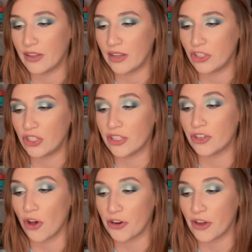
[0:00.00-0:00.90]
she's the
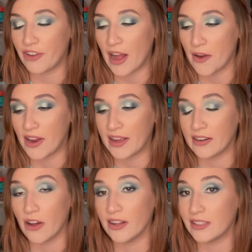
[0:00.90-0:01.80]
daughter of a high-ranking
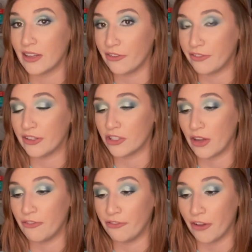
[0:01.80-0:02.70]
Nazi
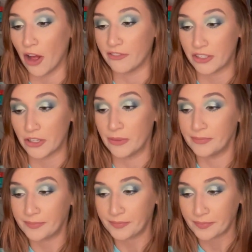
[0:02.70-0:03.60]
officer.
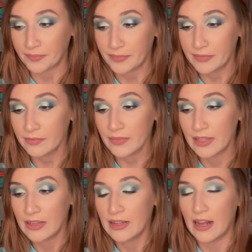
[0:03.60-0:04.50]

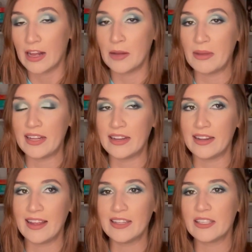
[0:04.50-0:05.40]

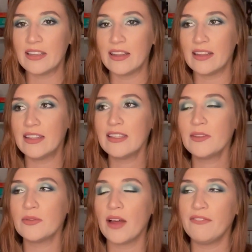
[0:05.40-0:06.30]

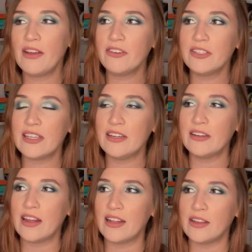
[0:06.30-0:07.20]
I've never
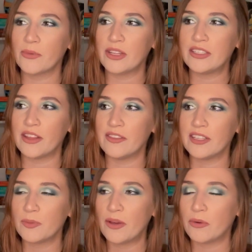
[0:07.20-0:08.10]
seen anything really done
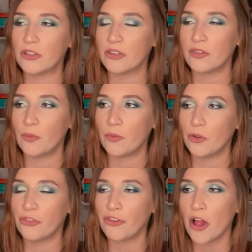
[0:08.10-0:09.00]
this way, where
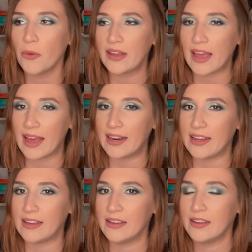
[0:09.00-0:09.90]
you're following
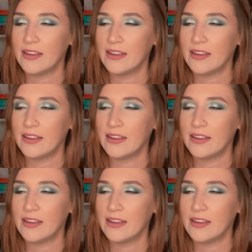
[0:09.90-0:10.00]
Hetty,